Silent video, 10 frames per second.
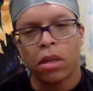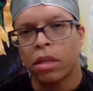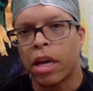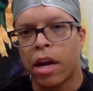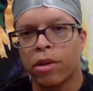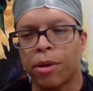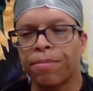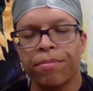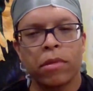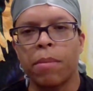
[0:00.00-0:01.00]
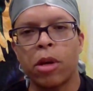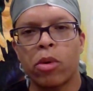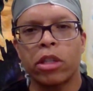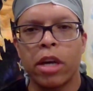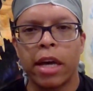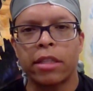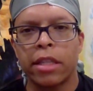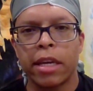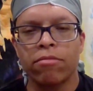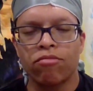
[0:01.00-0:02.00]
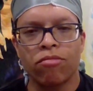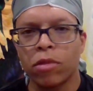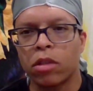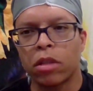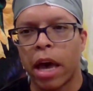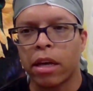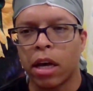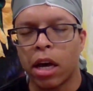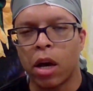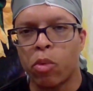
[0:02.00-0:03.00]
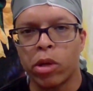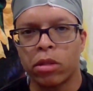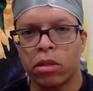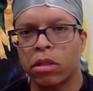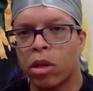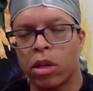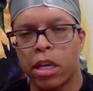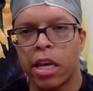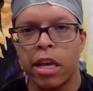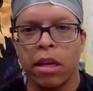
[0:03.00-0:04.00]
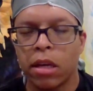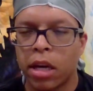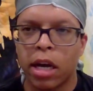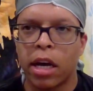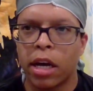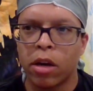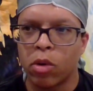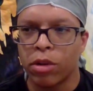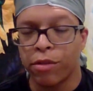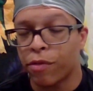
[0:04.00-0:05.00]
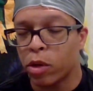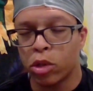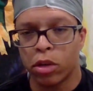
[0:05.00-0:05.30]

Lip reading: don't know. Let me know what you guys think. Zach Wilson still the key or the future